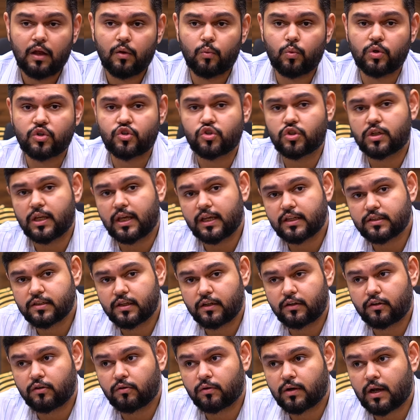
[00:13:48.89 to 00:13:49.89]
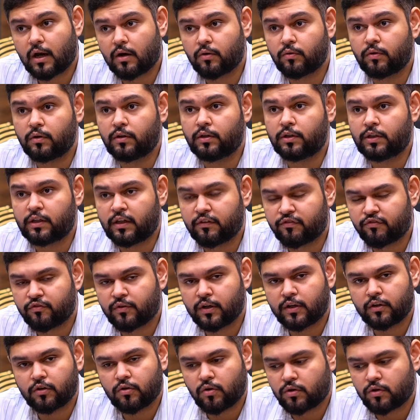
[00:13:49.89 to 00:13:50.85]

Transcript: which takes into account different